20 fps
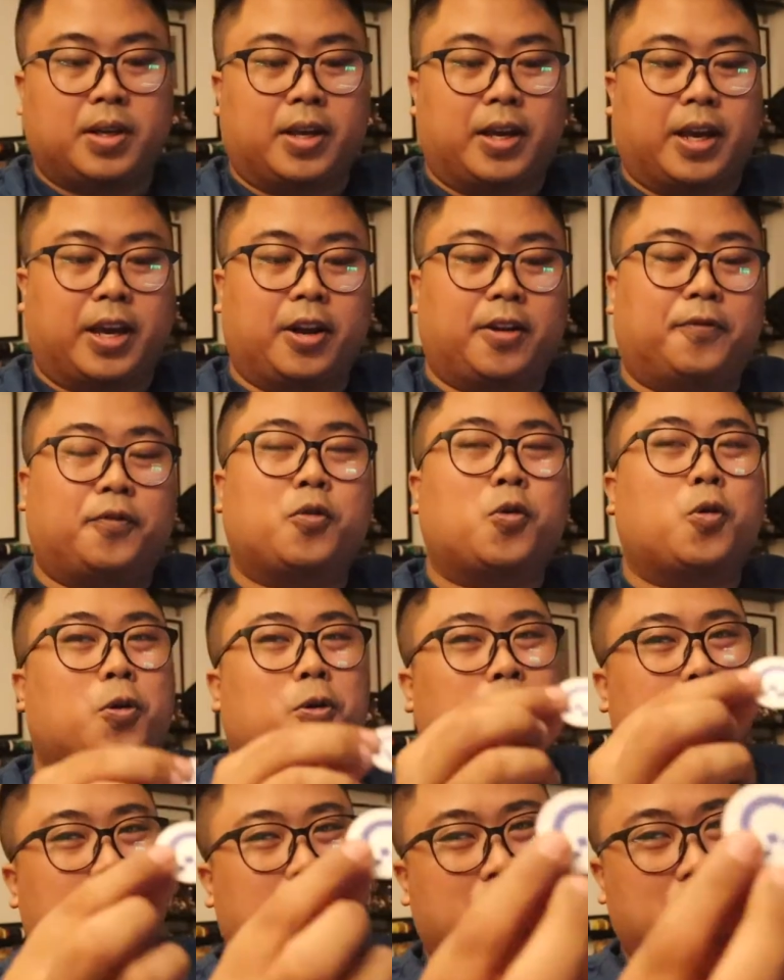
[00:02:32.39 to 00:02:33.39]
And of
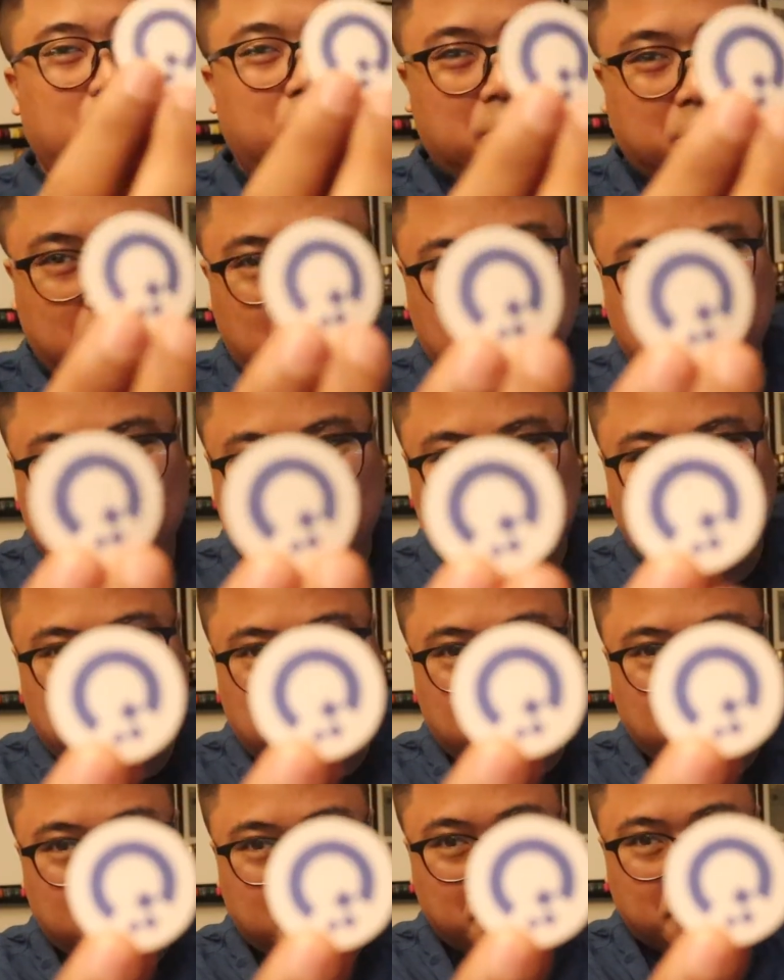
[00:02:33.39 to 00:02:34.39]
course
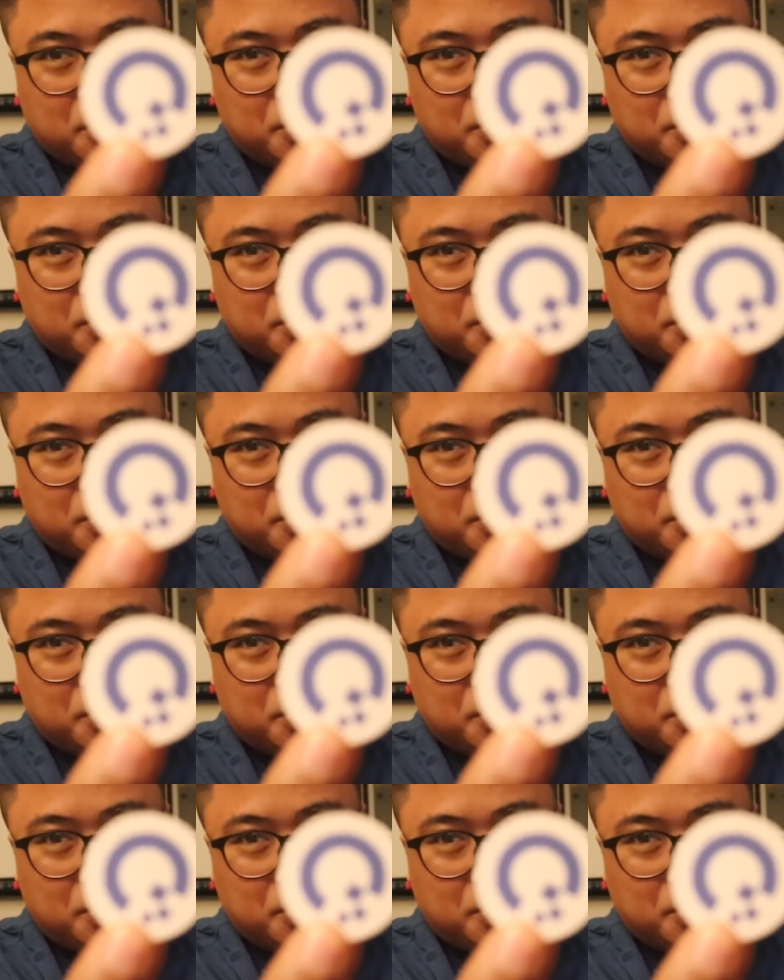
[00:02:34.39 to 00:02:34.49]
DigitalOcean,